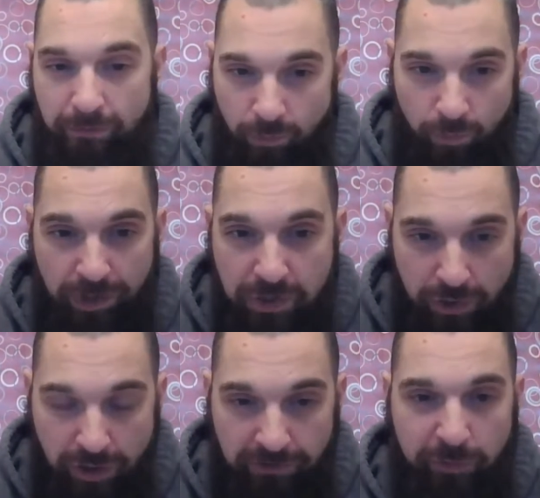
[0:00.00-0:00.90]
What are you
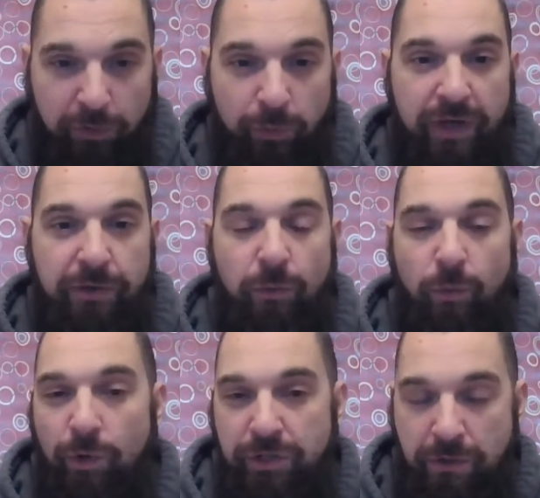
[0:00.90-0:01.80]
comfortable with?
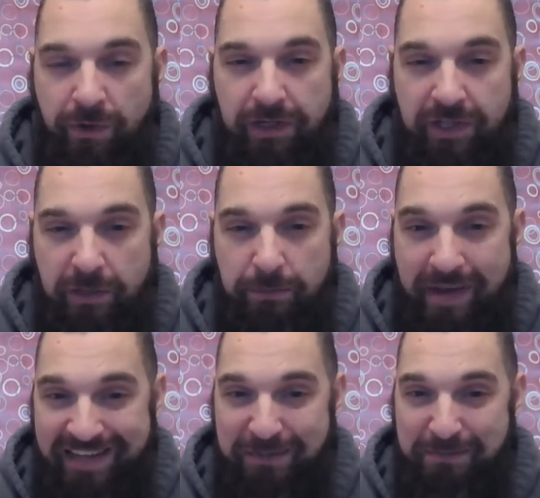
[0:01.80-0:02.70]
What do you think is going to
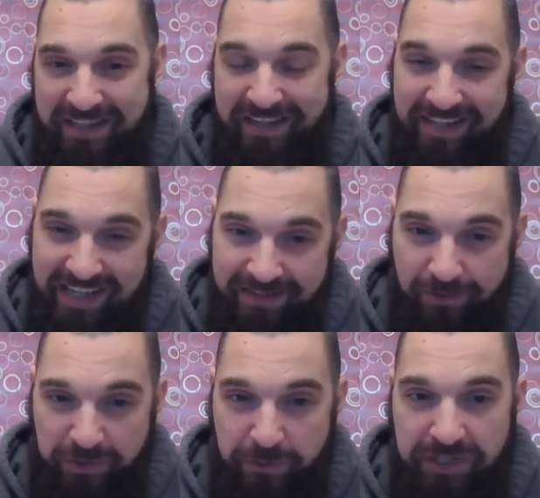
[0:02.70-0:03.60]
best meet the needs of
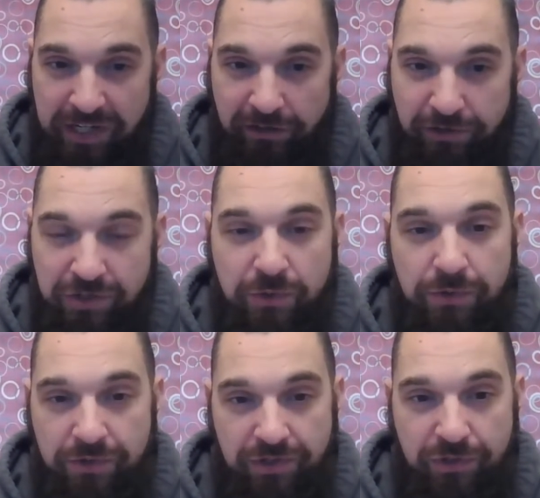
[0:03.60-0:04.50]
those particular
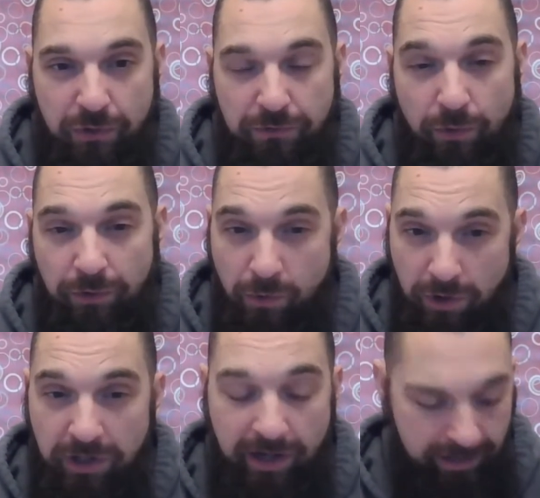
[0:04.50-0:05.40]
students and so forth, or
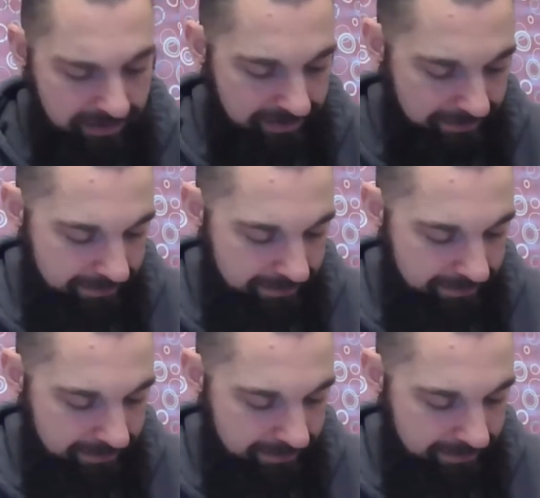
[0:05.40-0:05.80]
clients?